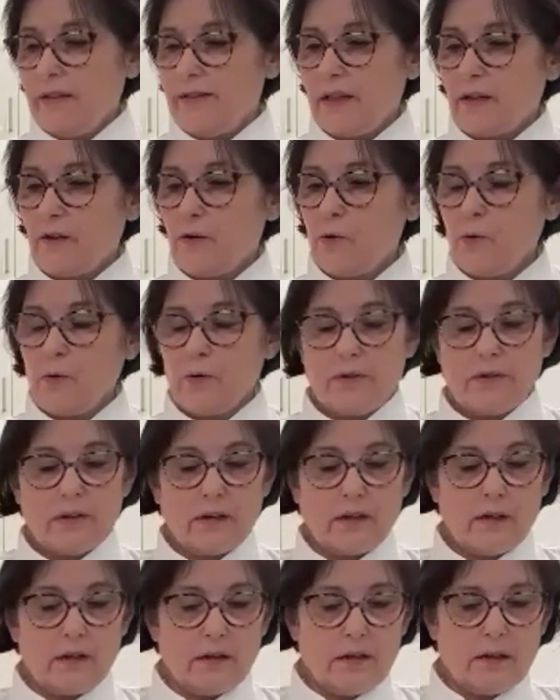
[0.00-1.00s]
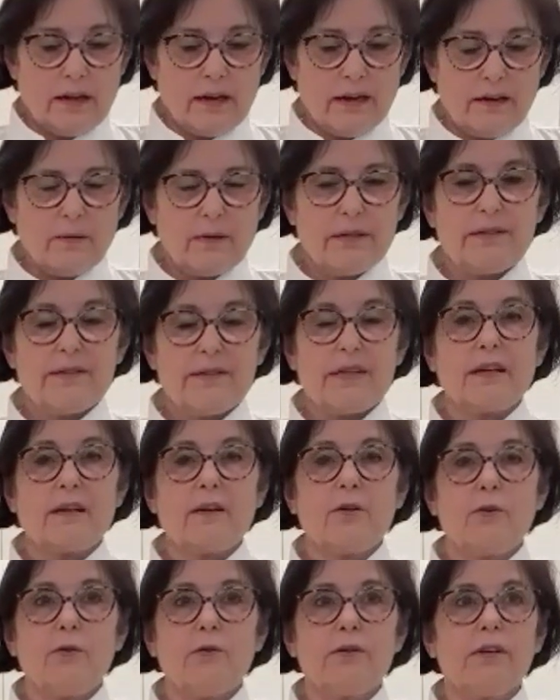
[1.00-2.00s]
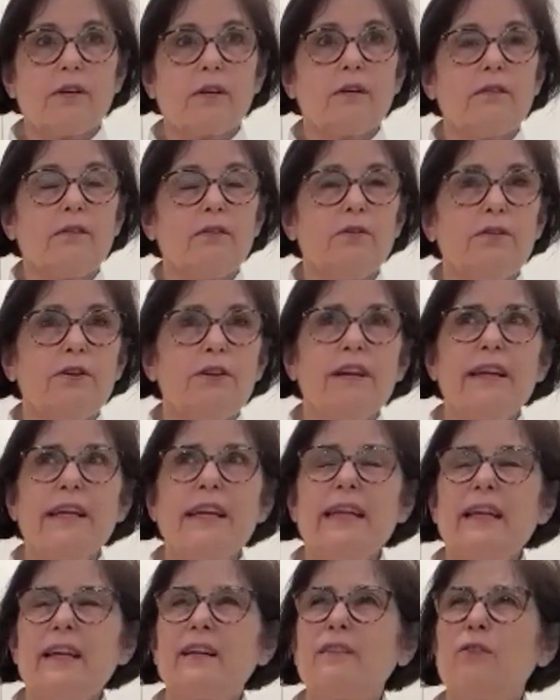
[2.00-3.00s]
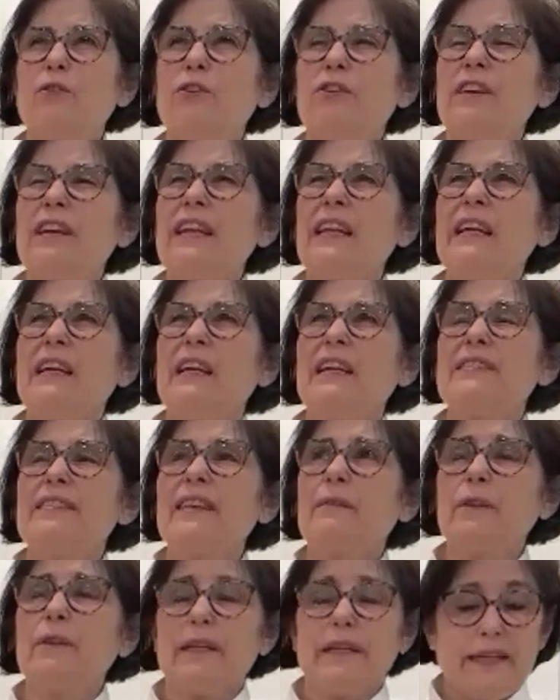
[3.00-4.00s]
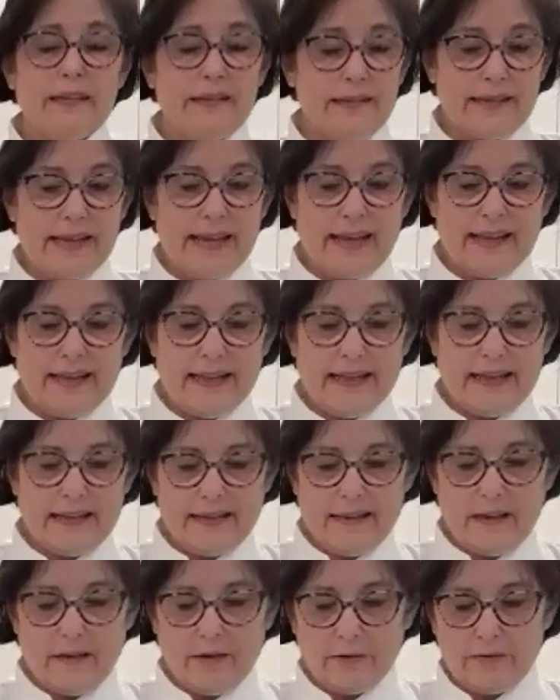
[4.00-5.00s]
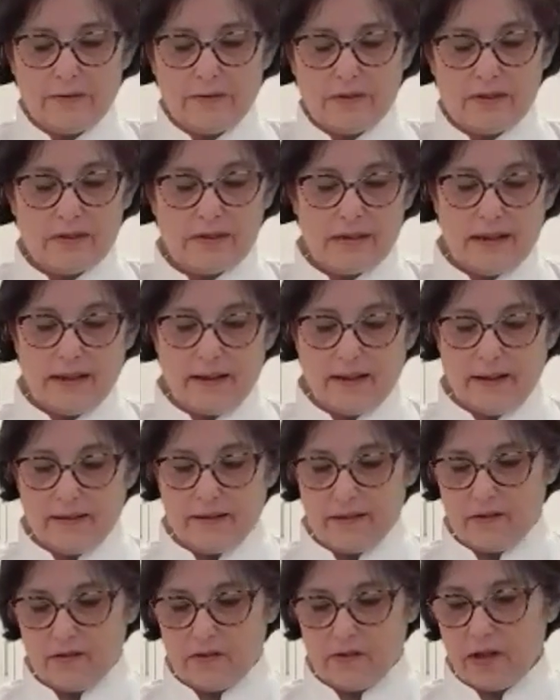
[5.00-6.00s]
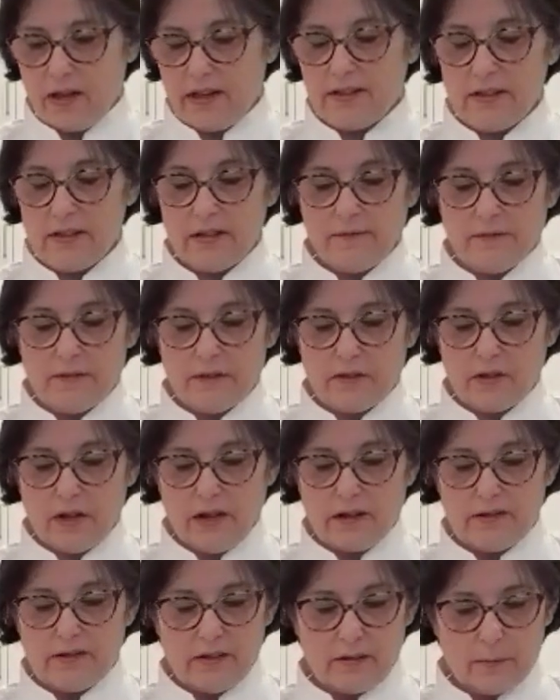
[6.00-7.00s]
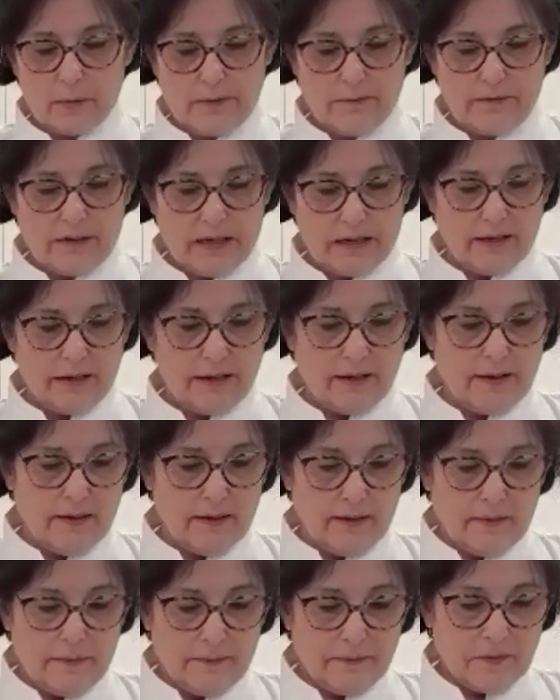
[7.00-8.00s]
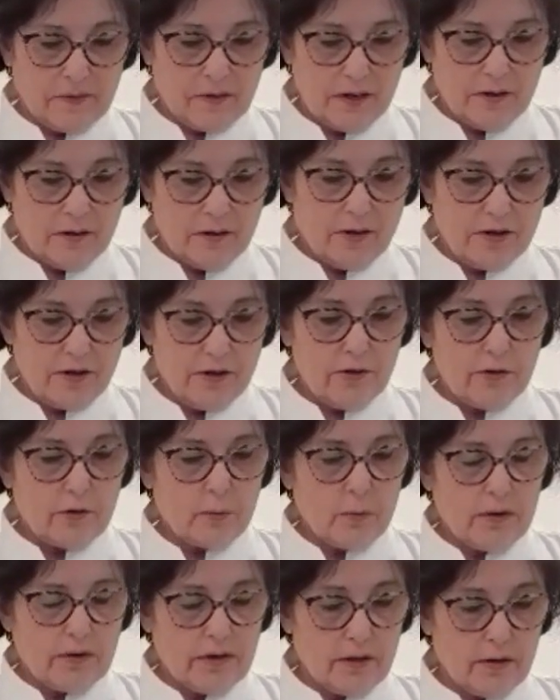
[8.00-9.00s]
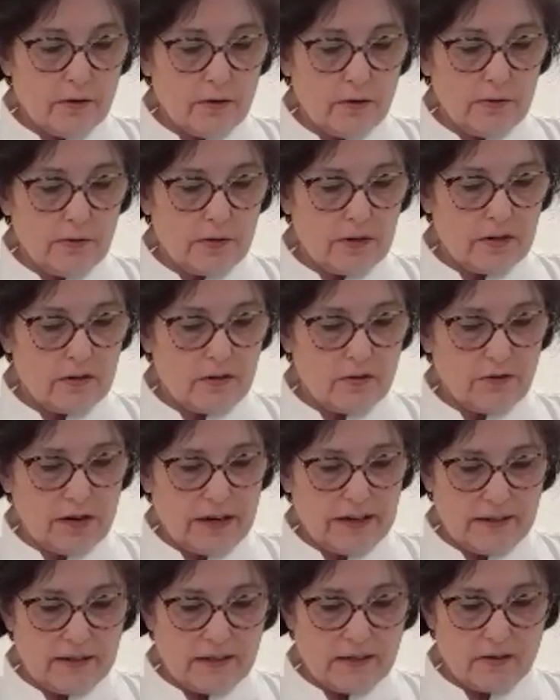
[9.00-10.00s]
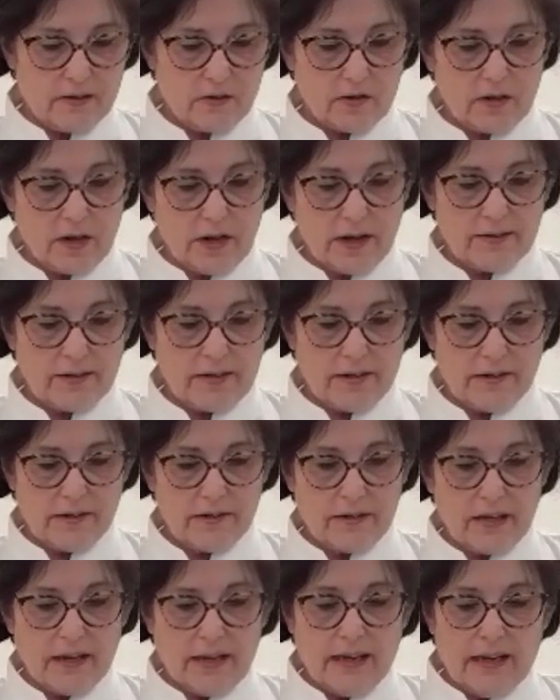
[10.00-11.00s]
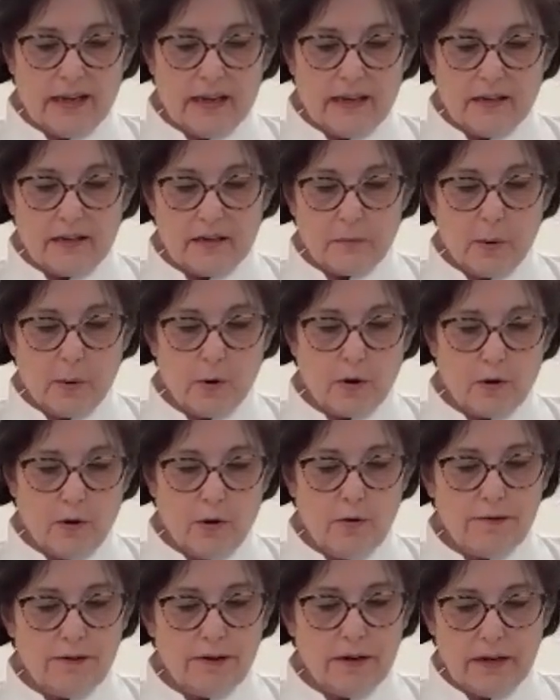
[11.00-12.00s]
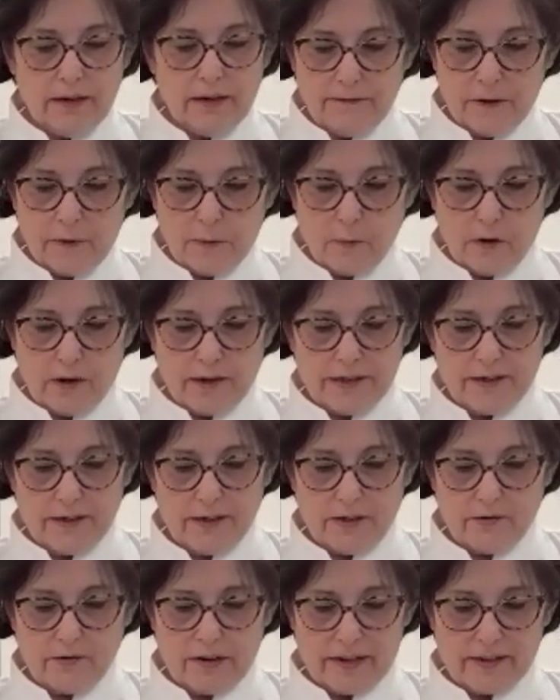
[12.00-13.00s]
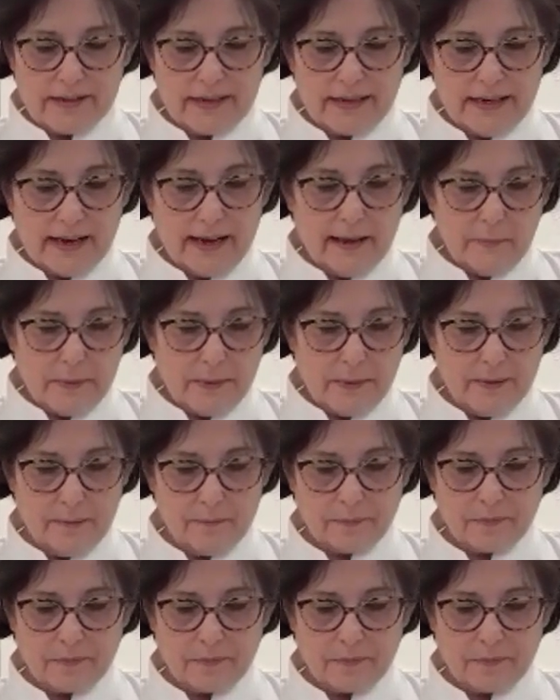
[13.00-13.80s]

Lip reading: the golden, what is it? Golden Glory? Is that what it is? And you know, there's lots of different sauces we've done that you could use one of those dressings or sauces to pour over it if you wanted to dress it up.